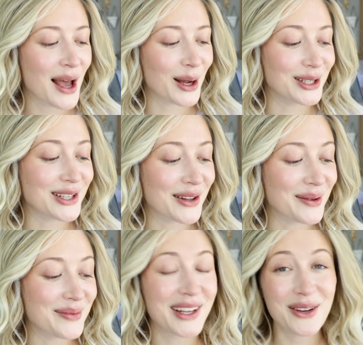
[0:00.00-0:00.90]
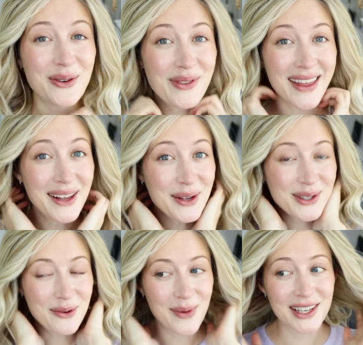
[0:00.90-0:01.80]
I tell them, you know, thank you
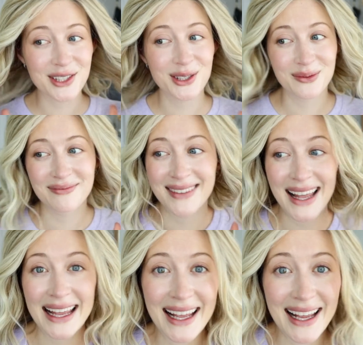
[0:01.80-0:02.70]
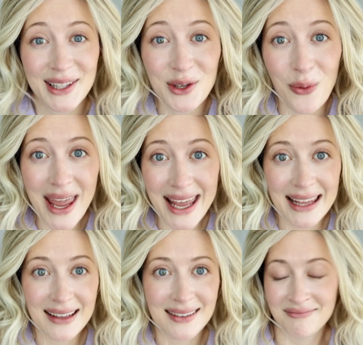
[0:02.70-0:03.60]
so much. It's a
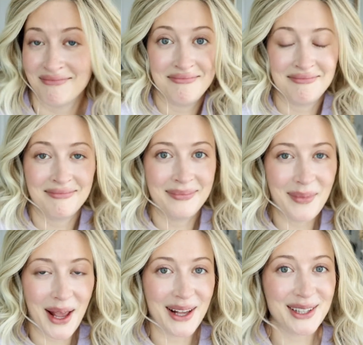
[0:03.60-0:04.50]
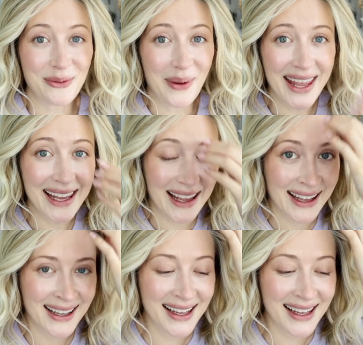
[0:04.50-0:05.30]
wig. It's a wig.